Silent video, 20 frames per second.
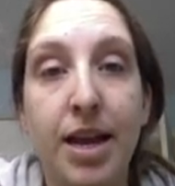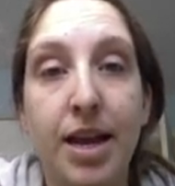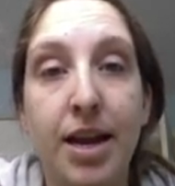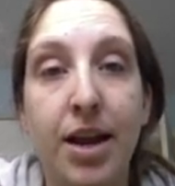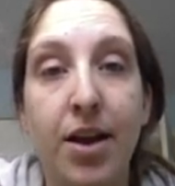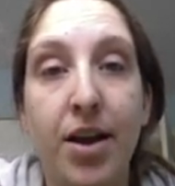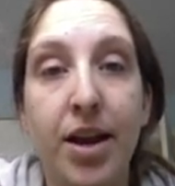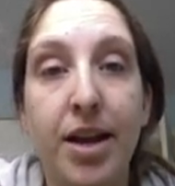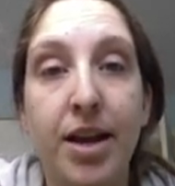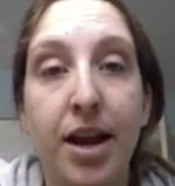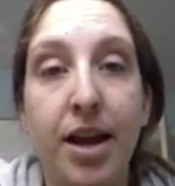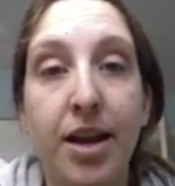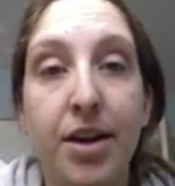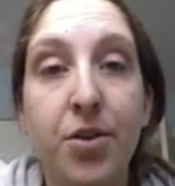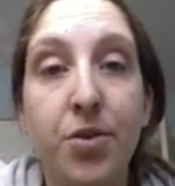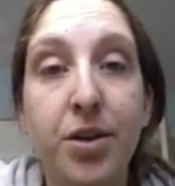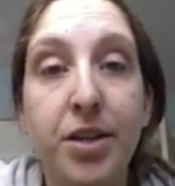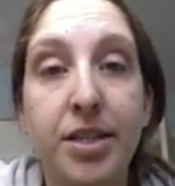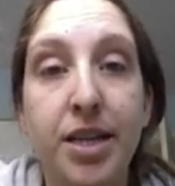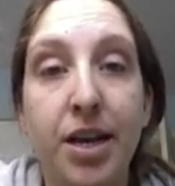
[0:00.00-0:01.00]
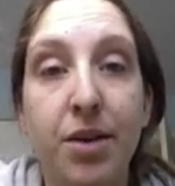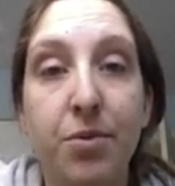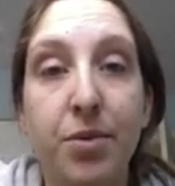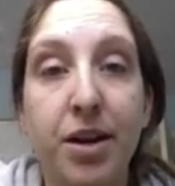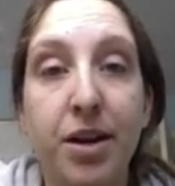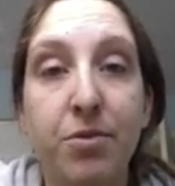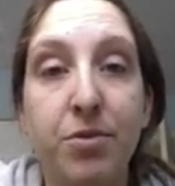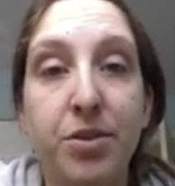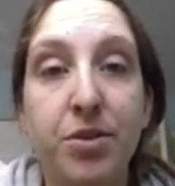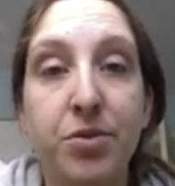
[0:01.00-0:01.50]
I noticed that
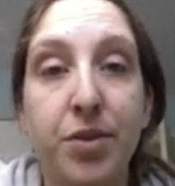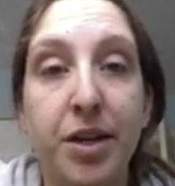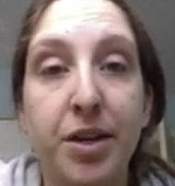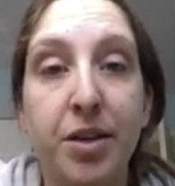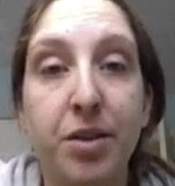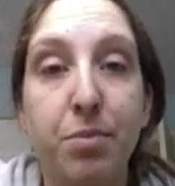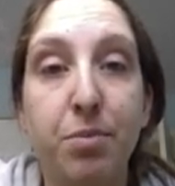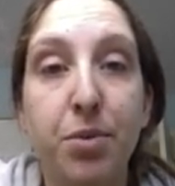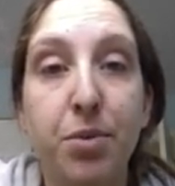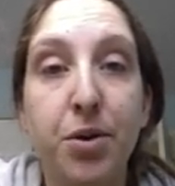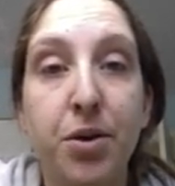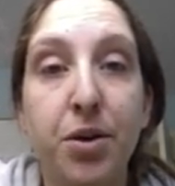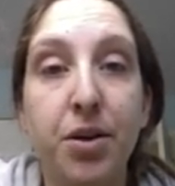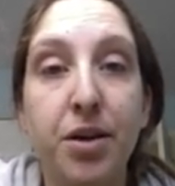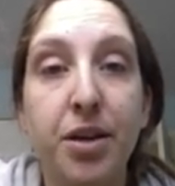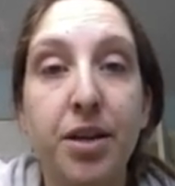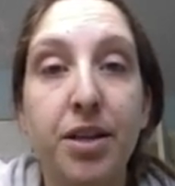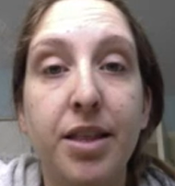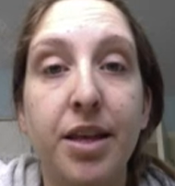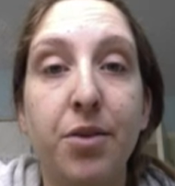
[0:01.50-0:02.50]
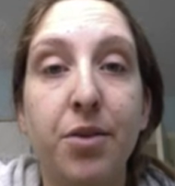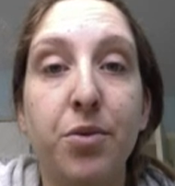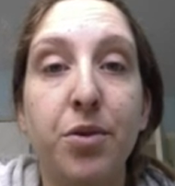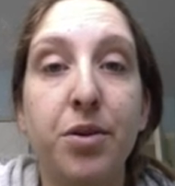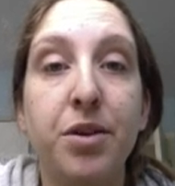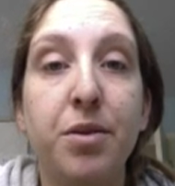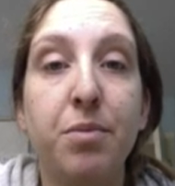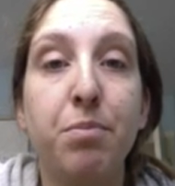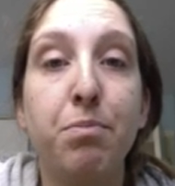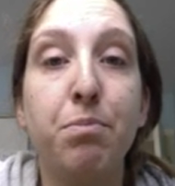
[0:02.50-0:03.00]
when I was reading the book, they
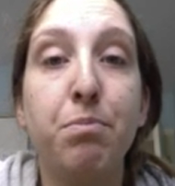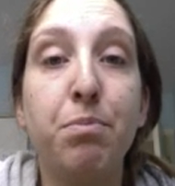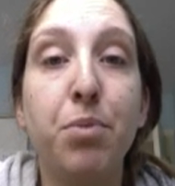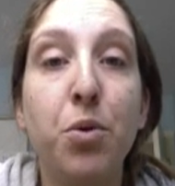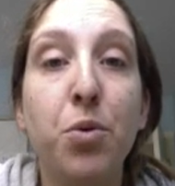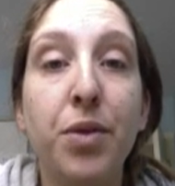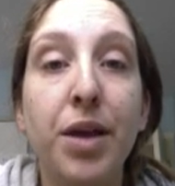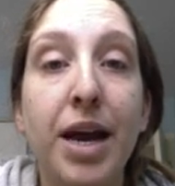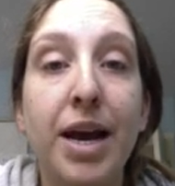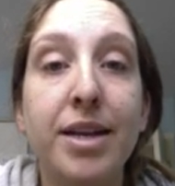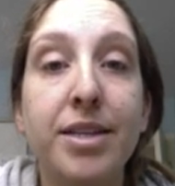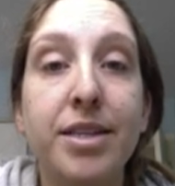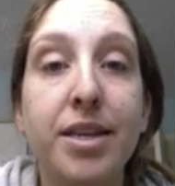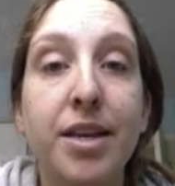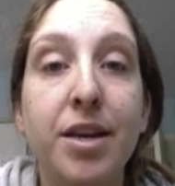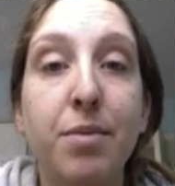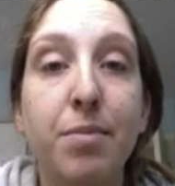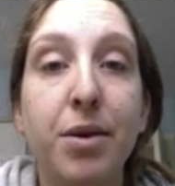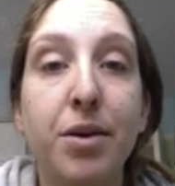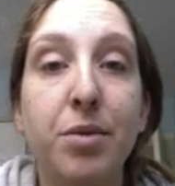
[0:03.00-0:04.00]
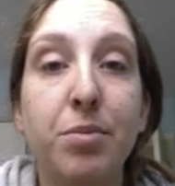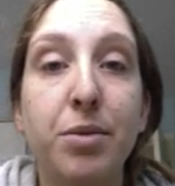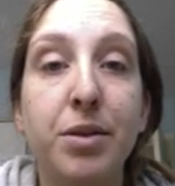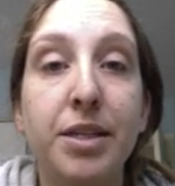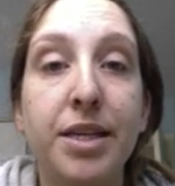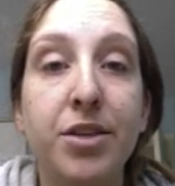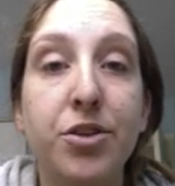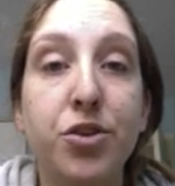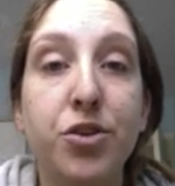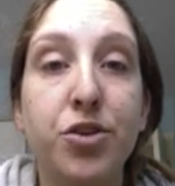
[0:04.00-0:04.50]
were both asking about a
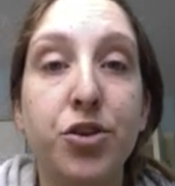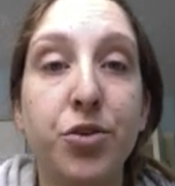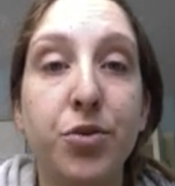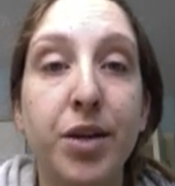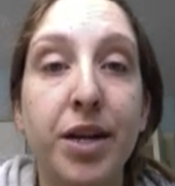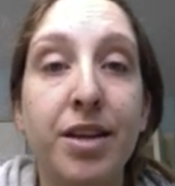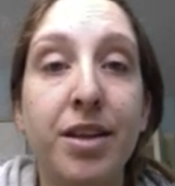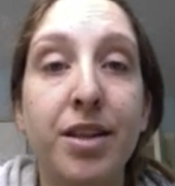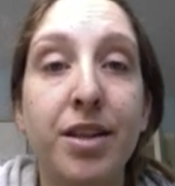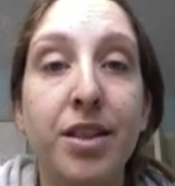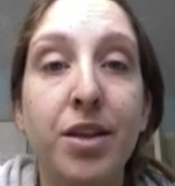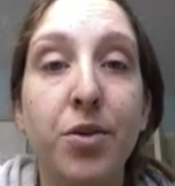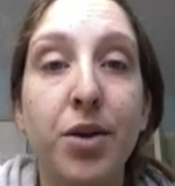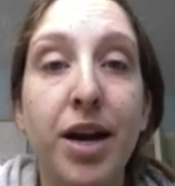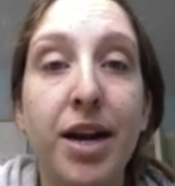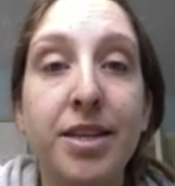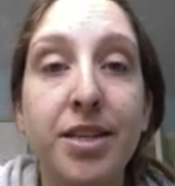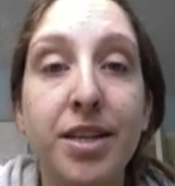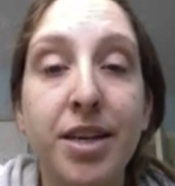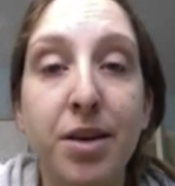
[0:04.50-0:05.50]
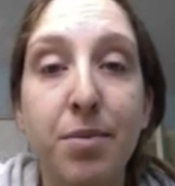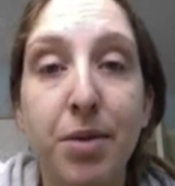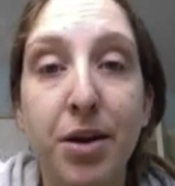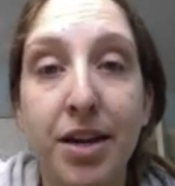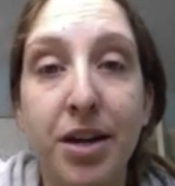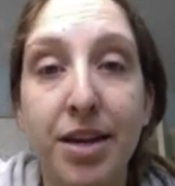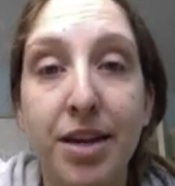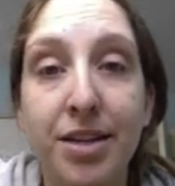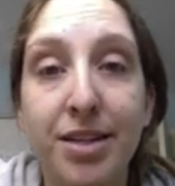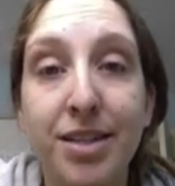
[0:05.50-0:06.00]
police shooting. They were asking
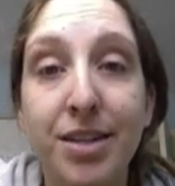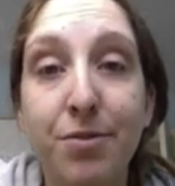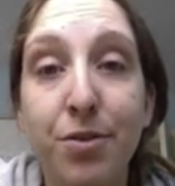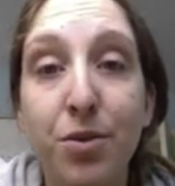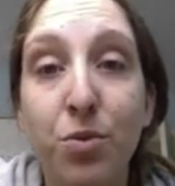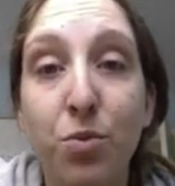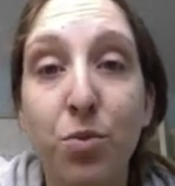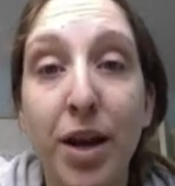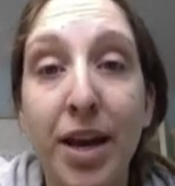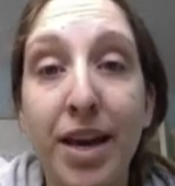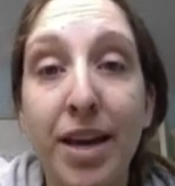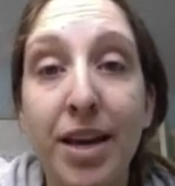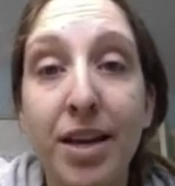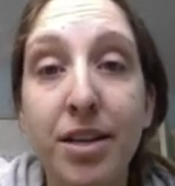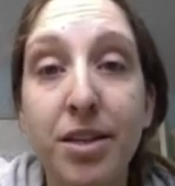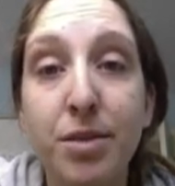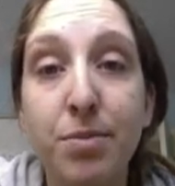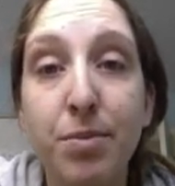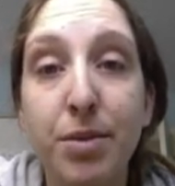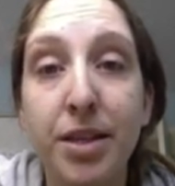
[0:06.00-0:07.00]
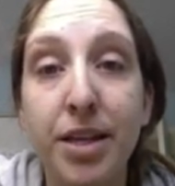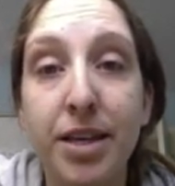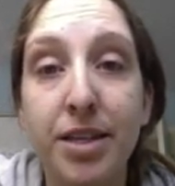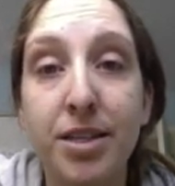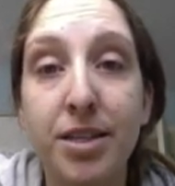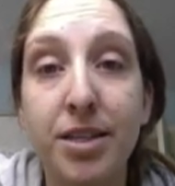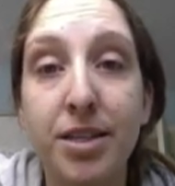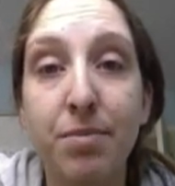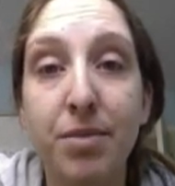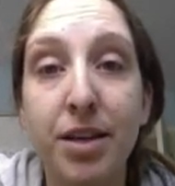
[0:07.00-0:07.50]
about it in different ways, but
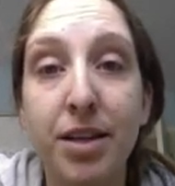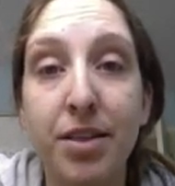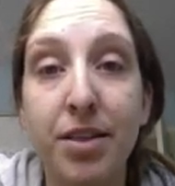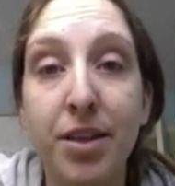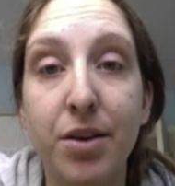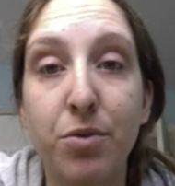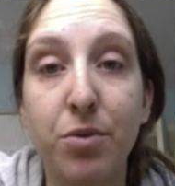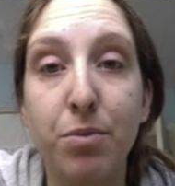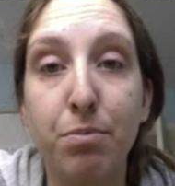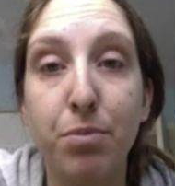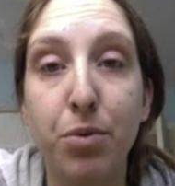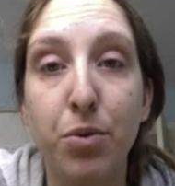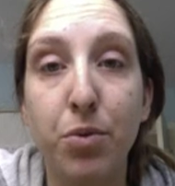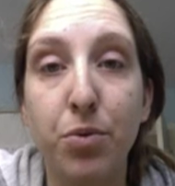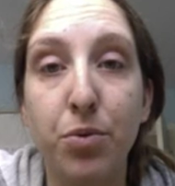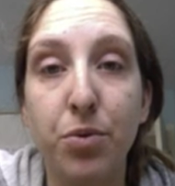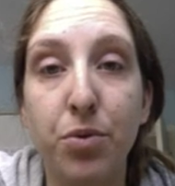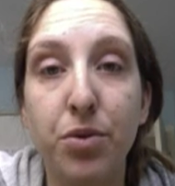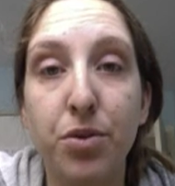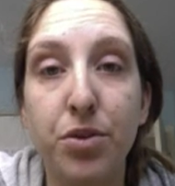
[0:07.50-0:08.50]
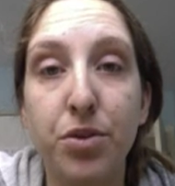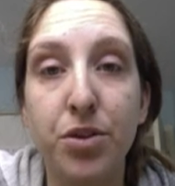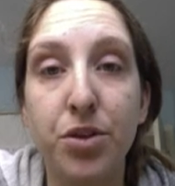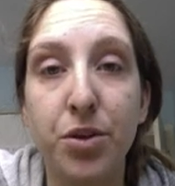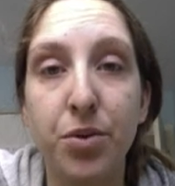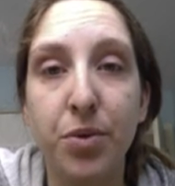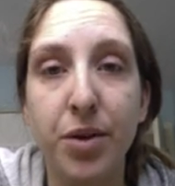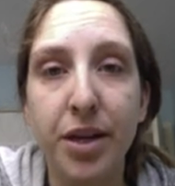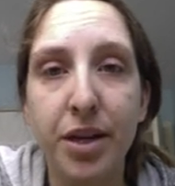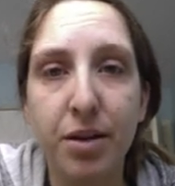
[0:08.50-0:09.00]
that's something that they were both
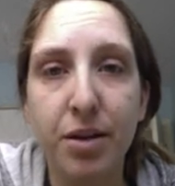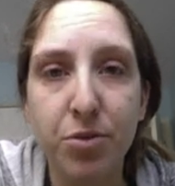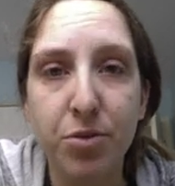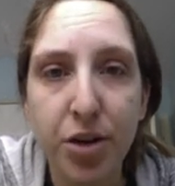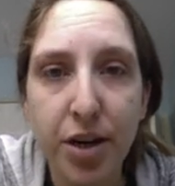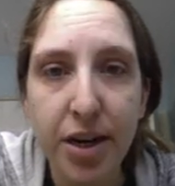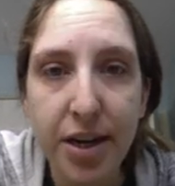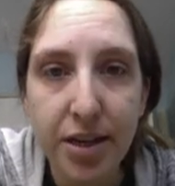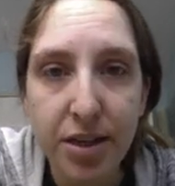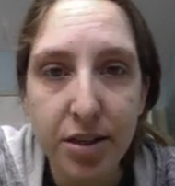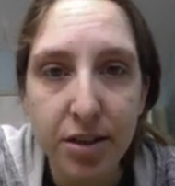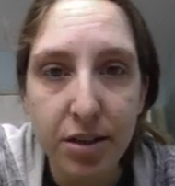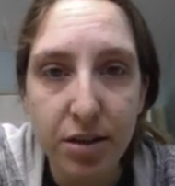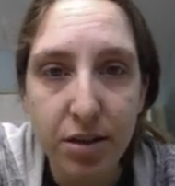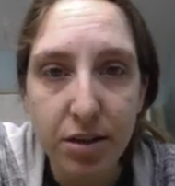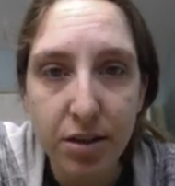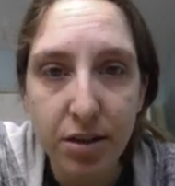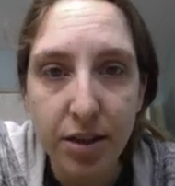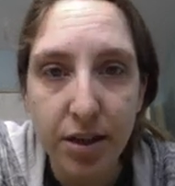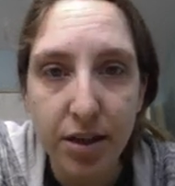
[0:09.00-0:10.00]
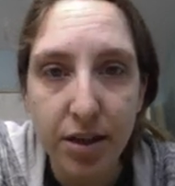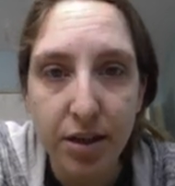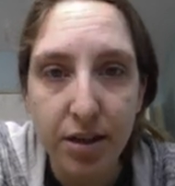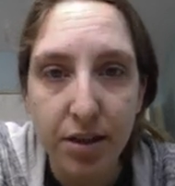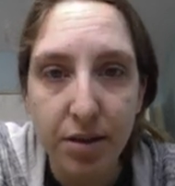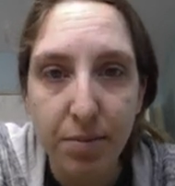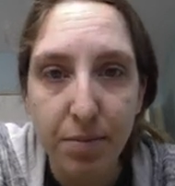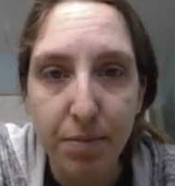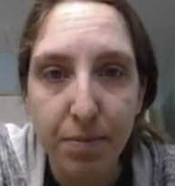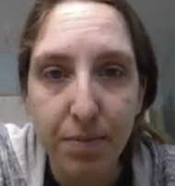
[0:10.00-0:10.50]
doing. I'm trying to click
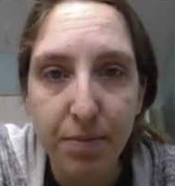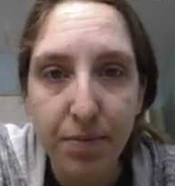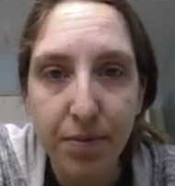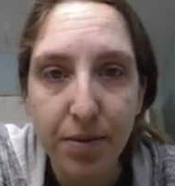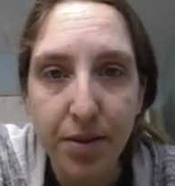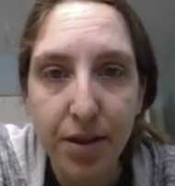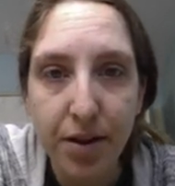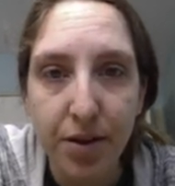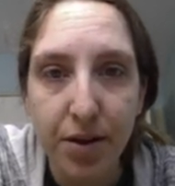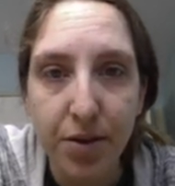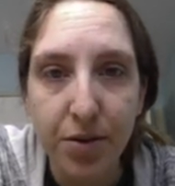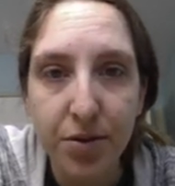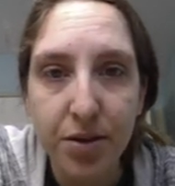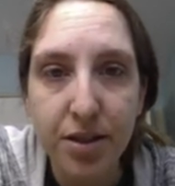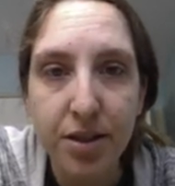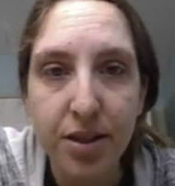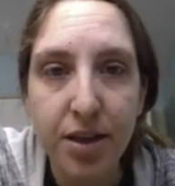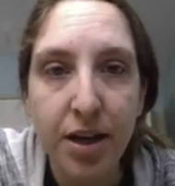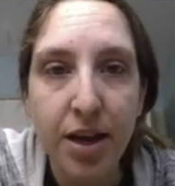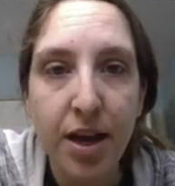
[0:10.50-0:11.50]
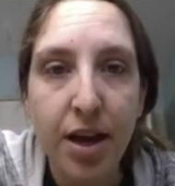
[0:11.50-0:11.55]
on there it goes.